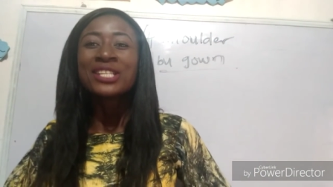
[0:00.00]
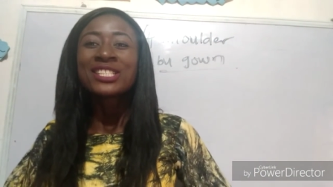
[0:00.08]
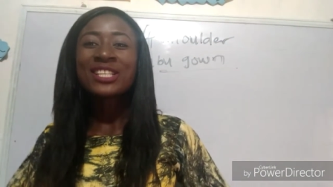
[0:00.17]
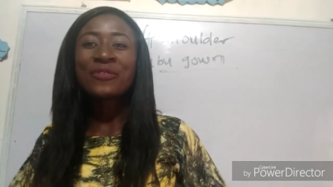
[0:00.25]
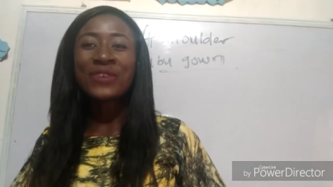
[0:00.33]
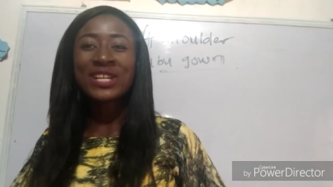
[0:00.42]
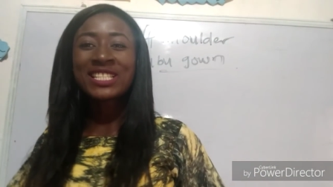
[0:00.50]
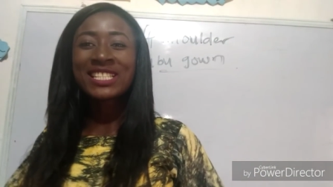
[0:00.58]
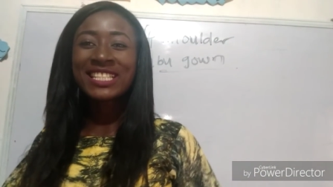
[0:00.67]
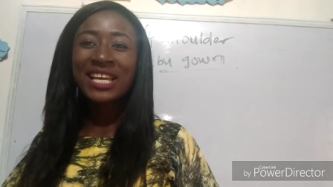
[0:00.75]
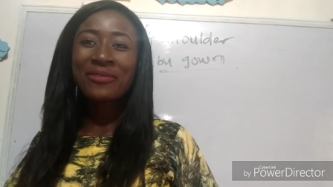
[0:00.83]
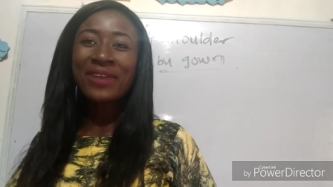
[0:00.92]
So for
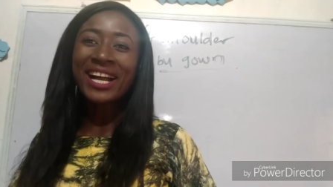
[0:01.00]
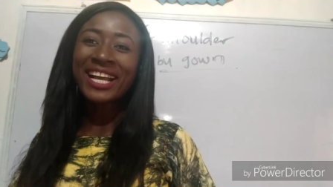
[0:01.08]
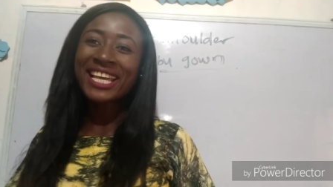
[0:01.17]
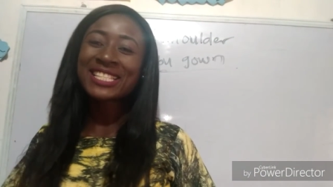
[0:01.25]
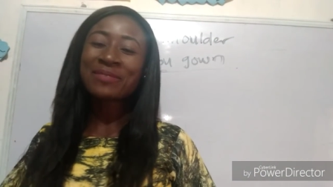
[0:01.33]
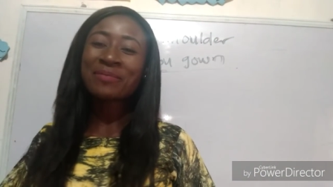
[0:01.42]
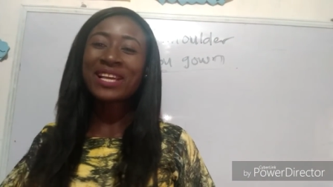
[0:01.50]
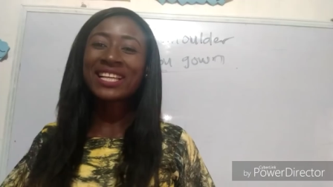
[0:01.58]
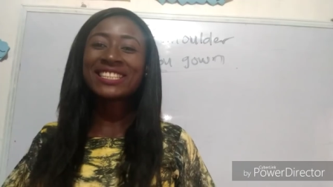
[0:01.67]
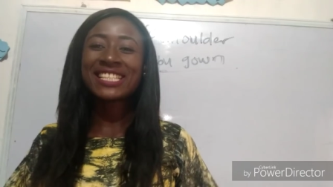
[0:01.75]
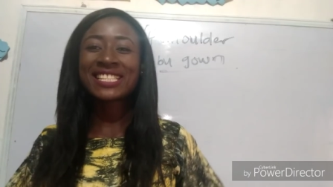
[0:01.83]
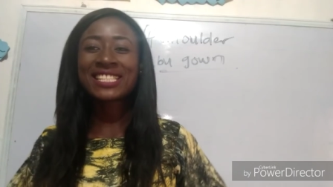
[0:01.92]
today we are going to
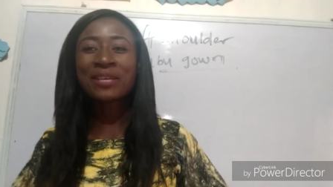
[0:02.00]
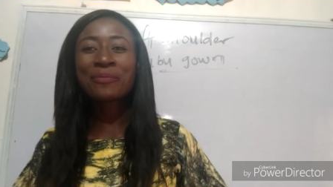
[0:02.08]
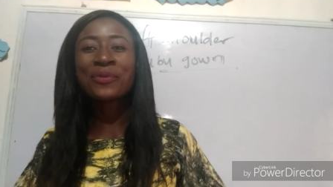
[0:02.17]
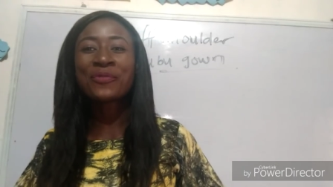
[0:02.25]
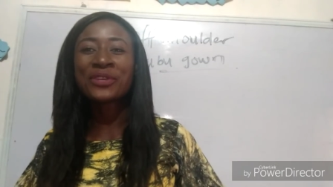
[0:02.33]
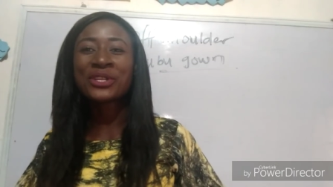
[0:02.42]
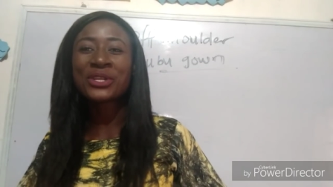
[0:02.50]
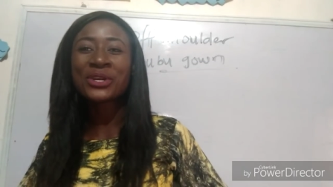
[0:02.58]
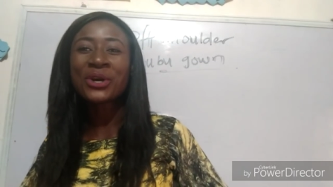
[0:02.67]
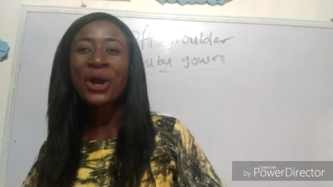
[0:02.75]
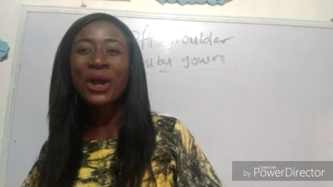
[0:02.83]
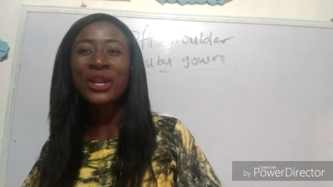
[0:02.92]
making a simple video
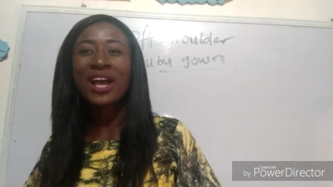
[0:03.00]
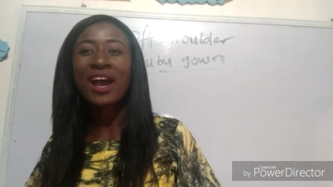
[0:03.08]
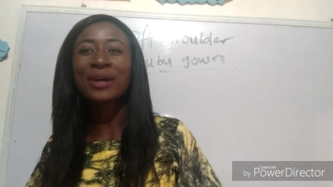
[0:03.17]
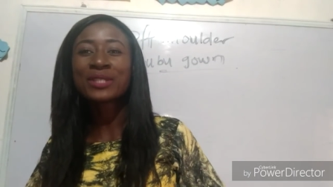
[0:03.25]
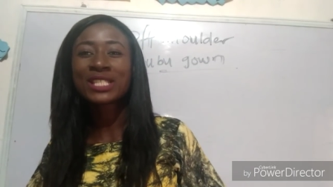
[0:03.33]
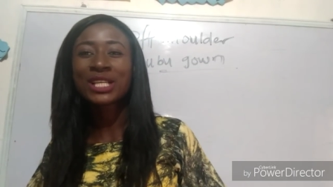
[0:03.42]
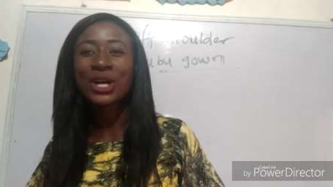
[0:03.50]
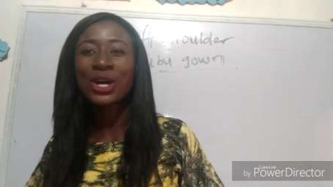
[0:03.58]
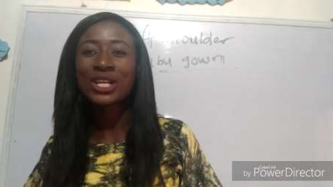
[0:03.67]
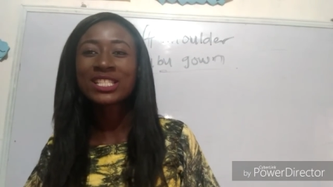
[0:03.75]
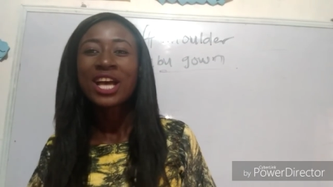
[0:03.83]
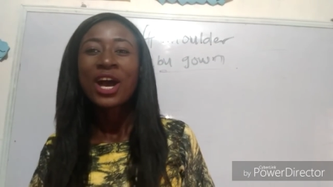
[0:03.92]
on how to
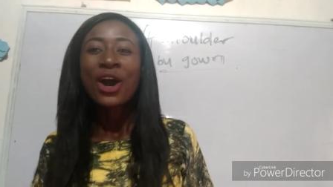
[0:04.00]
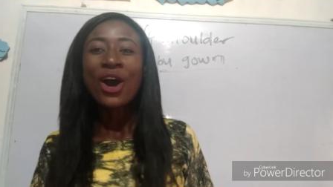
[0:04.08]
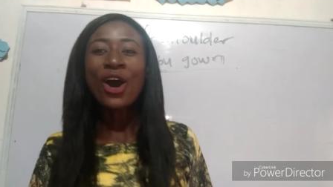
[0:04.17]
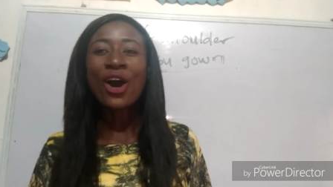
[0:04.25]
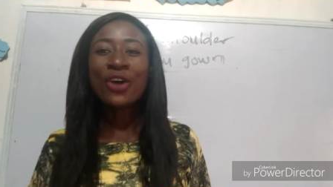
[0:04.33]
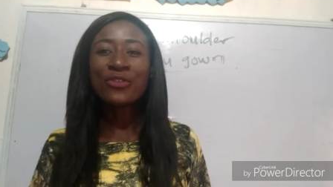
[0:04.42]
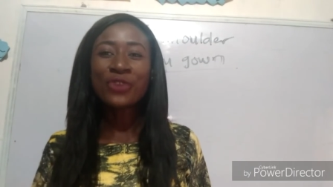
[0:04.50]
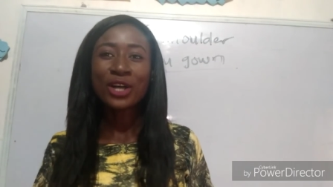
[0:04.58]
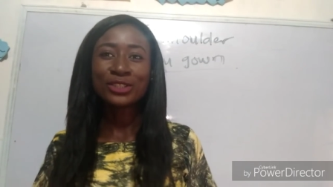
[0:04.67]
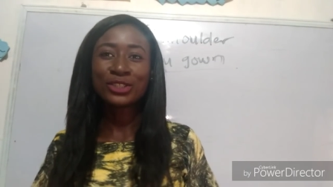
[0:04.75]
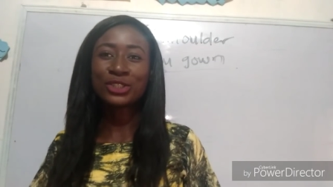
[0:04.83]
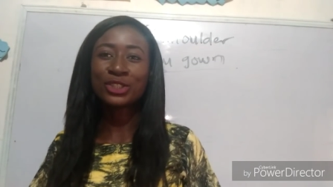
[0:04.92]
cut off
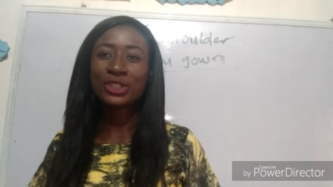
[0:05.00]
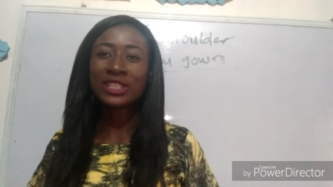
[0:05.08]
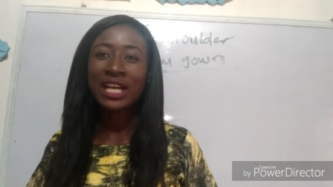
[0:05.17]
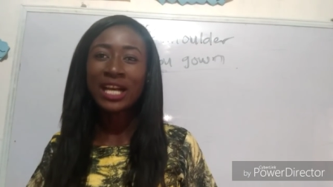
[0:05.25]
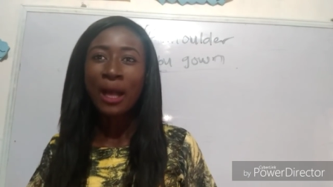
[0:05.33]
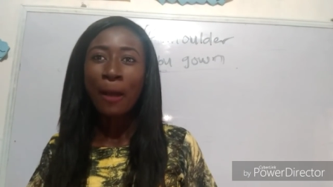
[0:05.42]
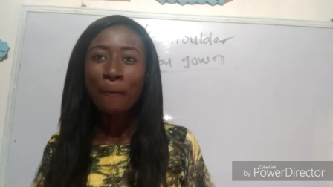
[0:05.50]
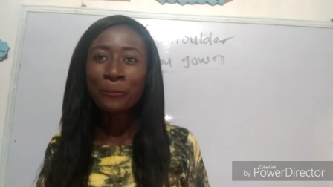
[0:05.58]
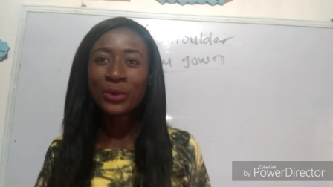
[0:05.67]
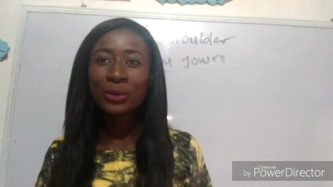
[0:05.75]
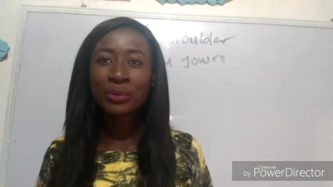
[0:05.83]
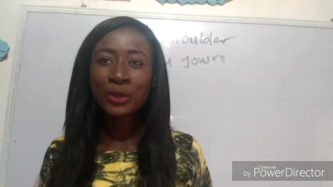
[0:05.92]
shoulder
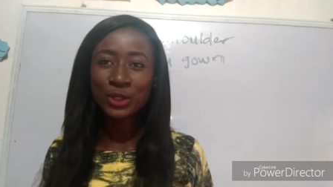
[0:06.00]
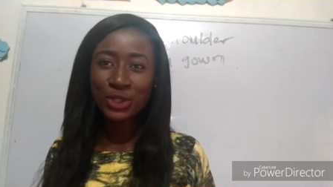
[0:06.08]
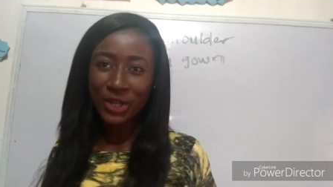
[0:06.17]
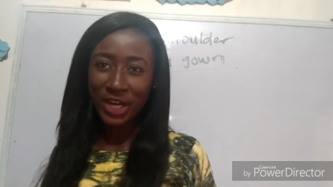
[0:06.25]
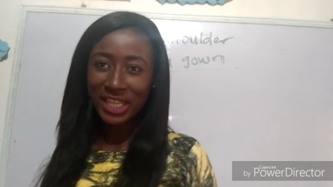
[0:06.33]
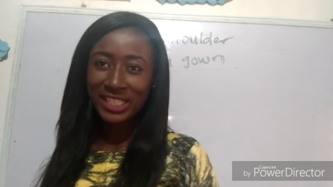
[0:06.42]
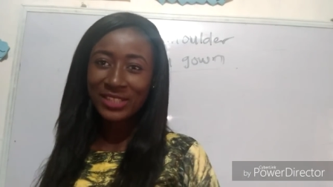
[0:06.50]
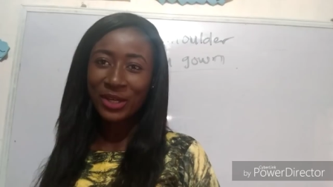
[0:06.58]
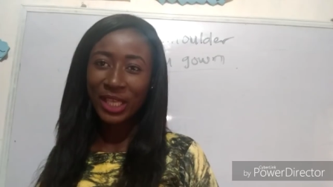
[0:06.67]
bubu dress.